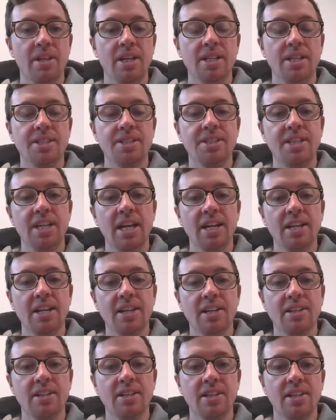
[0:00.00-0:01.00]
It's
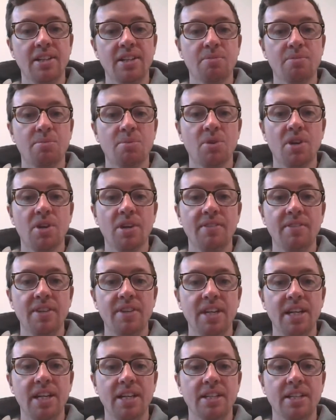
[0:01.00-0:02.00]
technically an
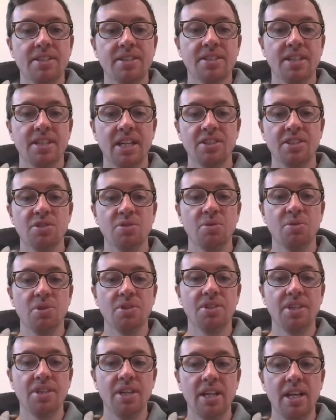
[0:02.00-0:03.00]
abbreviated
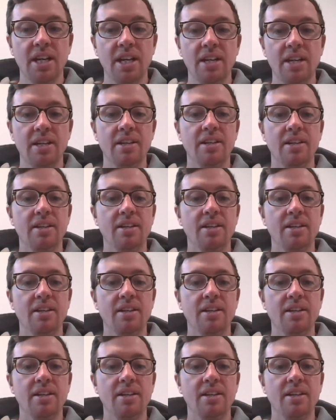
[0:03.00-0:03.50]
schedule today,